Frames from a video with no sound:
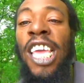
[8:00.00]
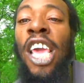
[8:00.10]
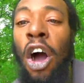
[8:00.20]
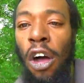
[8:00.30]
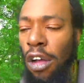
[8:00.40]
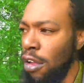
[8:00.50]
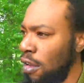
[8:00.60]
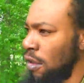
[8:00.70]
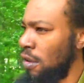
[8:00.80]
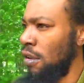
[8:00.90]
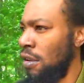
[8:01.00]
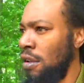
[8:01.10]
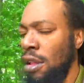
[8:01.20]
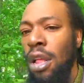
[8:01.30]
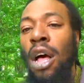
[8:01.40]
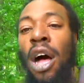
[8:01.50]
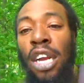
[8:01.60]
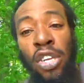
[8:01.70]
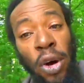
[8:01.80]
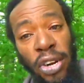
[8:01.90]
you.
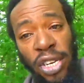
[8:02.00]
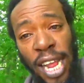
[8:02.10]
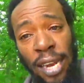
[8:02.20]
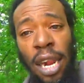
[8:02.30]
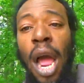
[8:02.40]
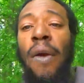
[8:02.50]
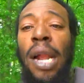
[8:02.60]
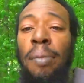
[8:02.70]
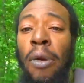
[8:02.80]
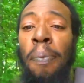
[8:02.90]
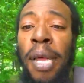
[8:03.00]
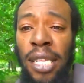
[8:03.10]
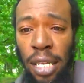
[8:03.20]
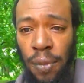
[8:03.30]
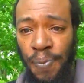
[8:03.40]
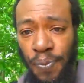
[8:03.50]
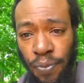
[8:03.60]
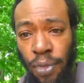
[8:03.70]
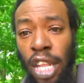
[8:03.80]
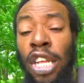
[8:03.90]
You don't understand? Alright, let me repeat it.
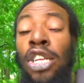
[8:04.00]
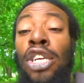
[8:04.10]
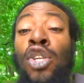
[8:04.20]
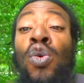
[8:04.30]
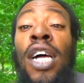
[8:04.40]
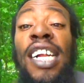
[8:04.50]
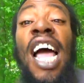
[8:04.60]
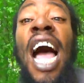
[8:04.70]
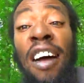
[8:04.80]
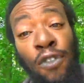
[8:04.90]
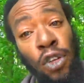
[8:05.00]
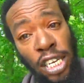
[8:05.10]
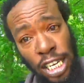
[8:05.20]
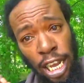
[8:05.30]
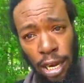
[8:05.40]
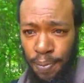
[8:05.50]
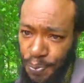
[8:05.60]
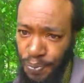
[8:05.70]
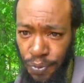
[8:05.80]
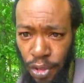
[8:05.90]
You do not have to steal.
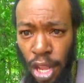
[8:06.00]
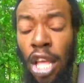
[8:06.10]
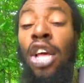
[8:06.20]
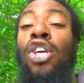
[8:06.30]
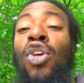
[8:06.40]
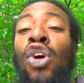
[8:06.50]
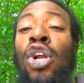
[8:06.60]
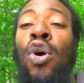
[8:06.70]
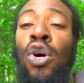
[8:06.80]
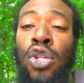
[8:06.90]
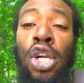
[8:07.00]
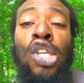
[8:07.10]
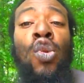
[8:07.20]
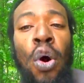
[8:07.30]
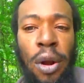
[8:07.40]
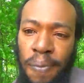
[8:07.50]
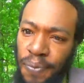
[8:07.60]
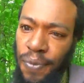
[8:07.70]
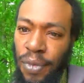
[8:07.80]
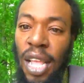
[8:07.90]
You could go to the store
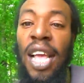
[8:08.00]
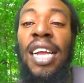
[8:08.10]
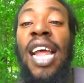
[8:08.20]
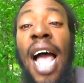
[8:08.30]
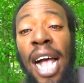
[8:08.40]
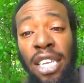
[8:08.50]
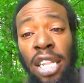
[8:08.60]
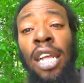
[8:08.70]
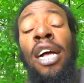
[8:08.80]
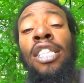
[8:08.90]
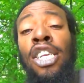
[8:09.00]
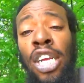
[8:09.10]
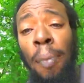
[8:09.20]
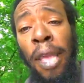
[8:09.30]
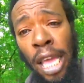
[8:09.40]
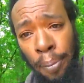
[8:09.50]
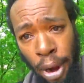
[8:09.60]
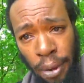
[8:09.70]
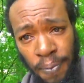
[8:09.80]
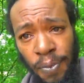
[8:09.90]
and ask the
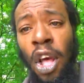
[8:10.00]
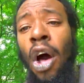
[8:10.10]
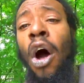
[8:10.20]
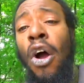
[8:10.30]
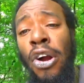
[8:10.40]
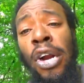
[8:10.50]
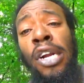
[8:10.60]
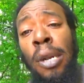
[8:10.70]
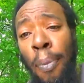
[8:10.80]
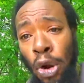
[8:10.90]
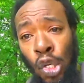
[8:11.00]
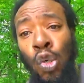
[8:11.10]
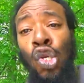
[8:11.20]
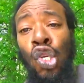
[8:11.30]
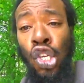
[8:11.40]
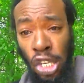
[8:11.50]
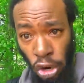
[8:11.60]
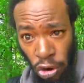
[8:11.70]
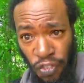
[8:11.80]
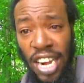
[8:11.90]
shopkeeper or the person who's
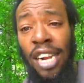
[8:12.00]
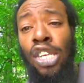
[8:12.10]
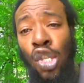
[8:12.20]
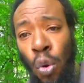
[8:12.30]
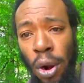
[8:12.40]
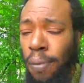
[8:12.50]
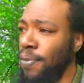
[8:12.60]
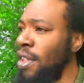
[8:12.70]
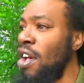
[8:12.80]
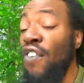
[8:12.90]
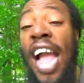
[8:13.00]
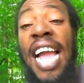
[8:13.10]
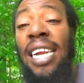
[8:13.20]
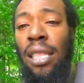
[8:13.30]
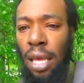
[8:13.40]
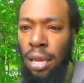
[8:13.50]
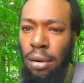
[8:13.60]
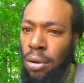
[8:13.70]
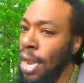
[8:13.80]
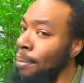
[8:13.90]
serving at the store for anything.
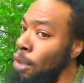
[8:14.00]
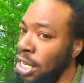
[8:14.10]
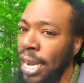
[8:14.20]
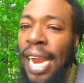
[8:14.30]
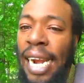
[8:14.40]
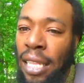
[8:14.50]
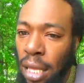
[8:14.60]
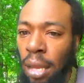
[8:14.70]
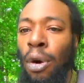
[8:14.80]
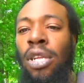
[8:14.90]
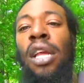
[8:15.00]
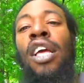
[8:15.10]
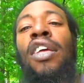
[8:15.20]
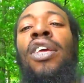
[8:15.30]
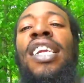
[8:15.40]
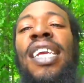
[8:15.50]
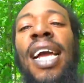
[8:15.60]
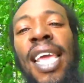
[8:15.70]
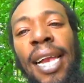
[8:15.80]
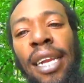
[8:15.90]
Not much, not anything, but you need a
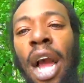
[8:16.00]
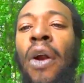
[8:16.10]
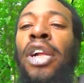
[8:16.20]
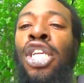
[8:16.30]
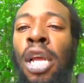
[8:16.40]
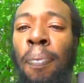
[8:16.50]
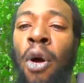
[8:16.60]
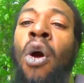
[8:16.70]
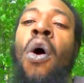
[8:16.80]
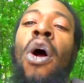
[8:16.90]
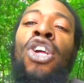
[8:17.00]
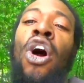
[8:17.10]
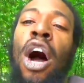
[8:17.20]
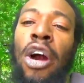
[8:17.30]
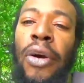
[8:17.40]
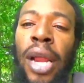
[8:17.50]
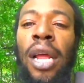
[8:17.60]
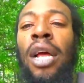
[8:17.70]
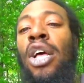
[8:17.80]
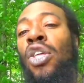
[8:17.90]
candy or a chip or you're hungry.
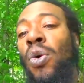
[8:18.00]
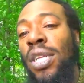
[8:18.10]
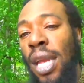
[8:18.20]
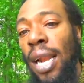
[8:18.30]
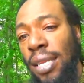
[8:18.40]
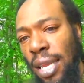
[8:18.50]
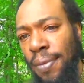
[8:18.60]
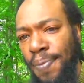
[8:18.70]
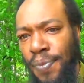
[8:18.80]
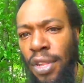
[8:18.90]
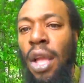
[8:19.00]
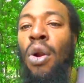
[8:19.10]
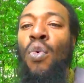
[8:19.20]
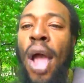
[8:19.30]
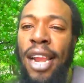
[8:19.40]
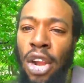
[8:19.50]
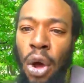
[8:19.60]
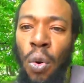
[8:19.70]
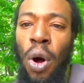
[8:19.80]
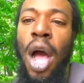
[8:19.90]
You could say, listen, right
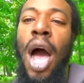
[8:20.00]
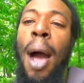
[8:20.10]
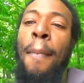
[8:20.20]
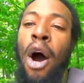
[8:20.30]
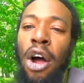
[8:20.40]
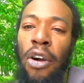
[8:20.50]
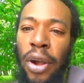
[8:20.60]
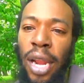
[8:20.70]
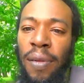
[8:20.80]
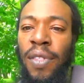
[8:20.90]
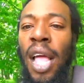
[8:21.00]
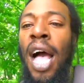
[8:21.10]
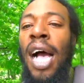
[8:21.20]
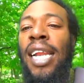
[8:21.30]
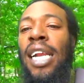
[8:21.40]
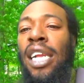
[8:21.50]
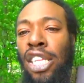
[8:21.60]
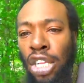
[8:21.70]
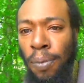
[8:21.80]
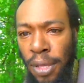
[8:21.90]
now I'm hungry and I need
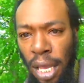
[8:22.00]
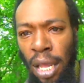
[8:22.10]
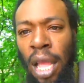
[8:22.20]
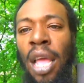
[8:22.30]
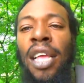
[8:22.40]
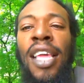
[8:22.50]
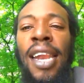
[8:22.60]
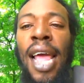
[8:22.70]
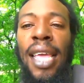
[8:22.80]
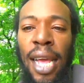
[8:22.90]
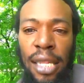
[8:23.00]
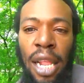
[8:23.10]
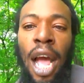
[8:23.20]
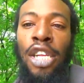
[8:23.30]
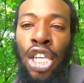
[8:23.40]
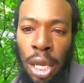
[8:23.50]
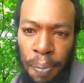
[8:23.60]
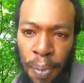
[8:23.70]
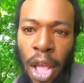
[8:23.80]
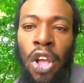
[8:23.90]
something. Can I get a chip?
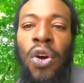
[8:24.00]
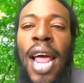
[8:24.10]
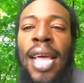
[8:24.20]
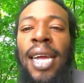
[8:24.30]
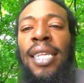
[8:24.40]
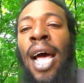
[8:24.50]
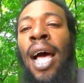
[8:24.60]
Could I get